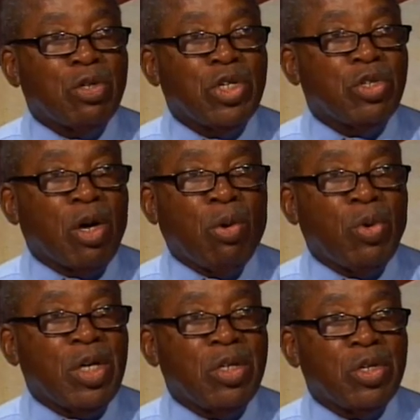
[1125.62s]
she's
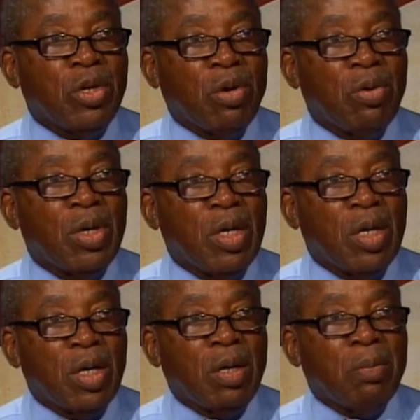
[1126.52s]
always, you know,
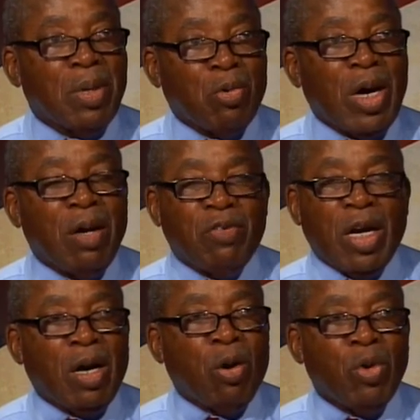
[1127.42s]
my wife, and
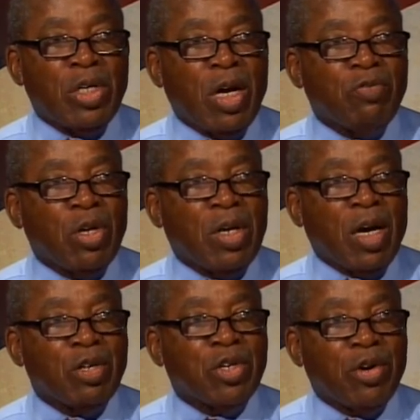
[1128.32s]
I always have to
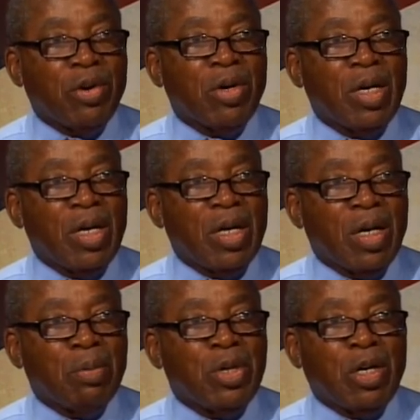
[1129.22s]
acknowledge her
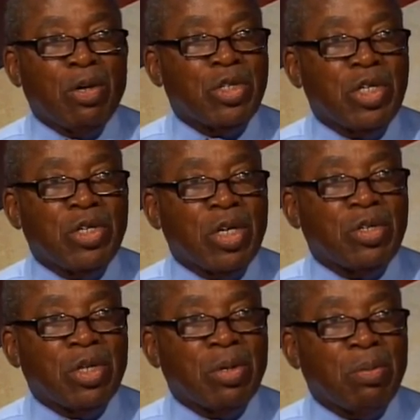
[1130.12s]
because she's
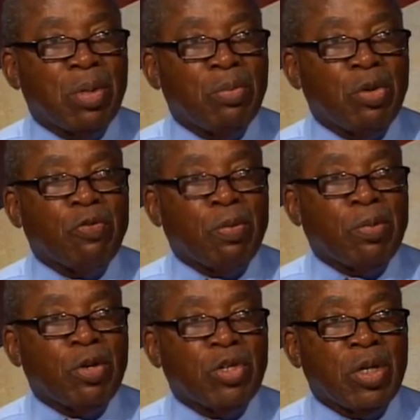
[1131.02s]
such a beautiful
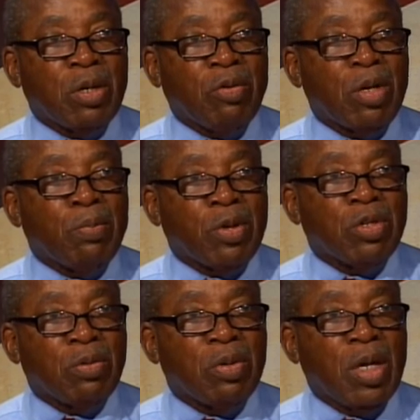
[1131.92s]
person and a great
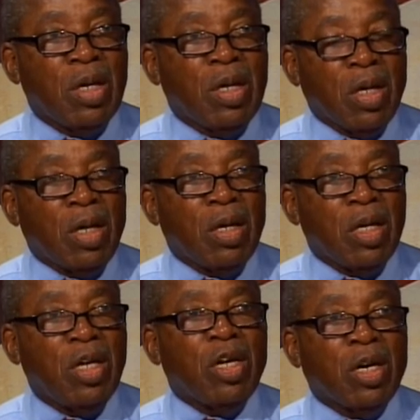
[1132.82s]
person
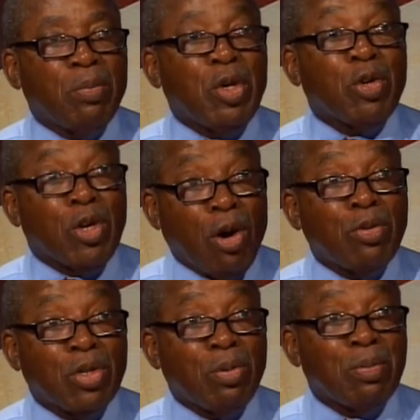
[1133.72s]
in the community
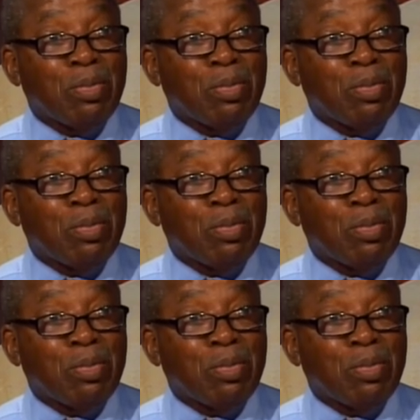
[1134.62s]
also.